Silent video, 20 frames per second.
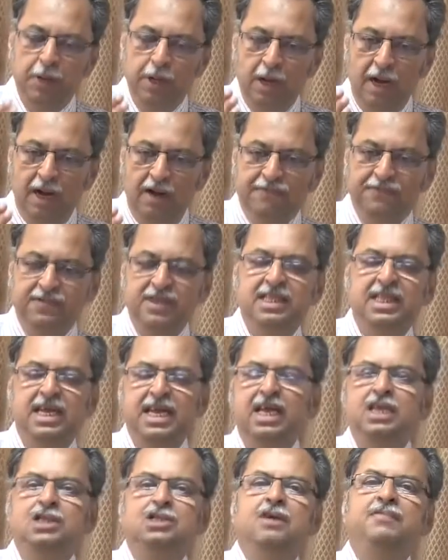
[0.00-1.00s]
after the
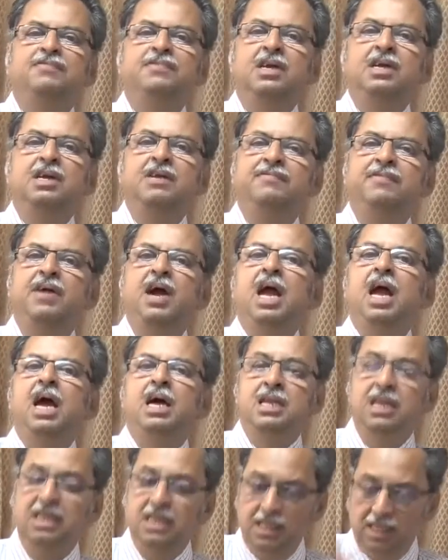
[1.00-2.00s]
age of 35,
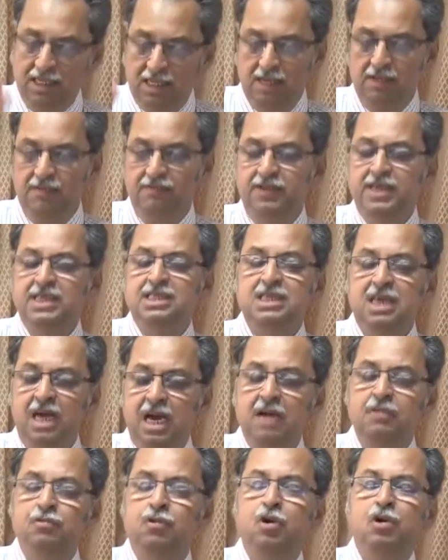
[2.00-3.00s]
another thing which
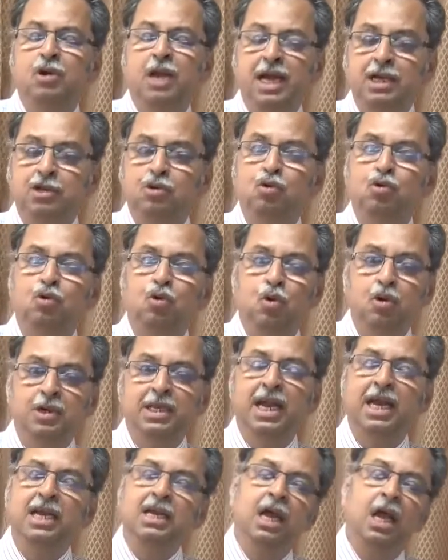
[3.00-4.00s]
I would like to quote,
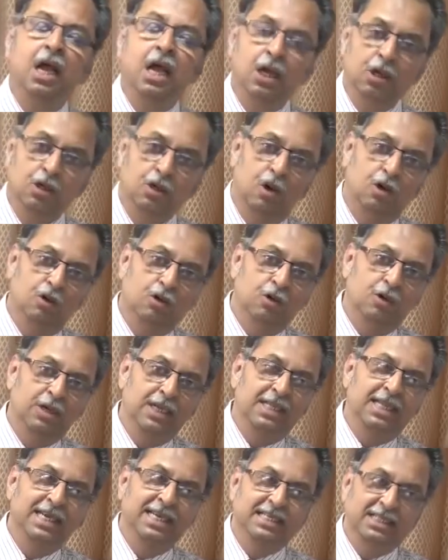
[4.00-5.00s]
that not
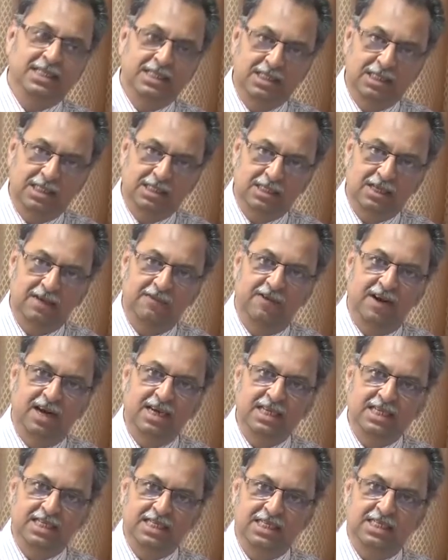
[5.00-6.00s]
only the incidence of
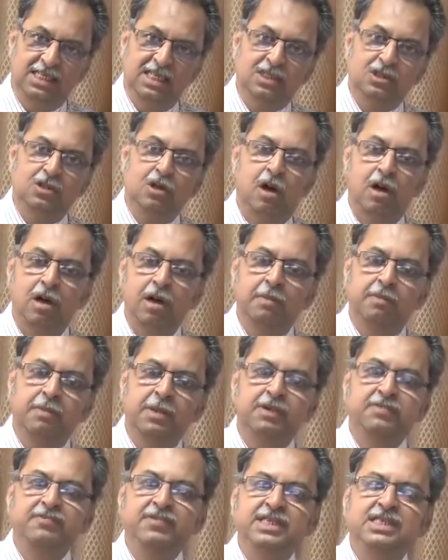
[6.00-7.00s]
heart disease has gone up,
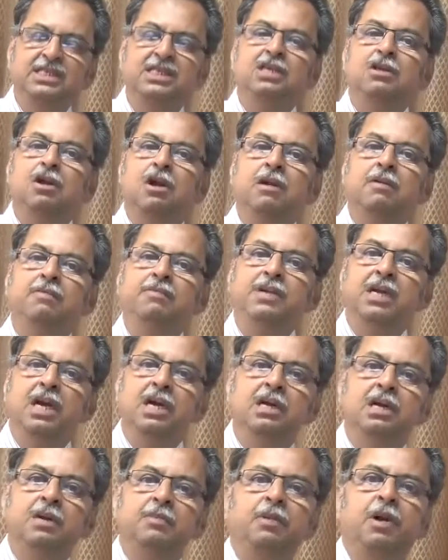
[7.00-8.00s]
but we see a lot of
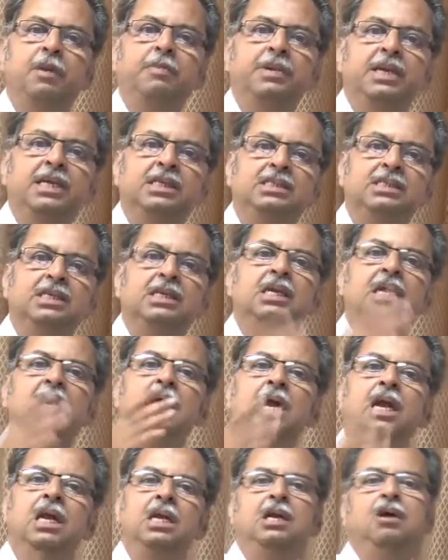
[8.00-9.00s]
younger population
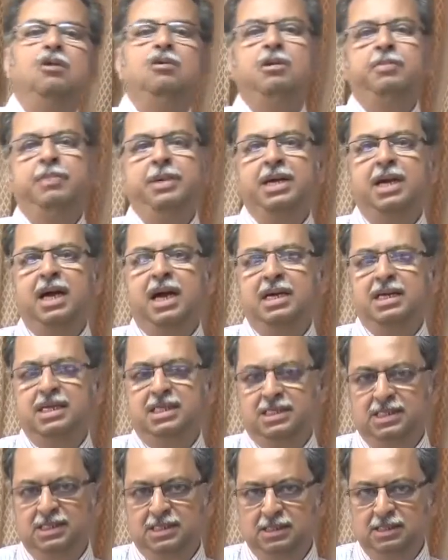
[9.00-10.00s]
developing heart
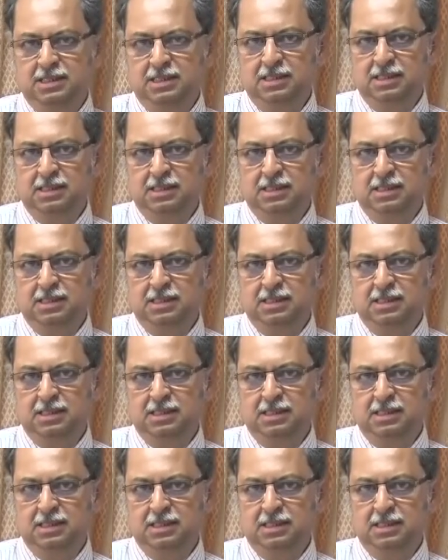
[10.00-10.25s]
disease.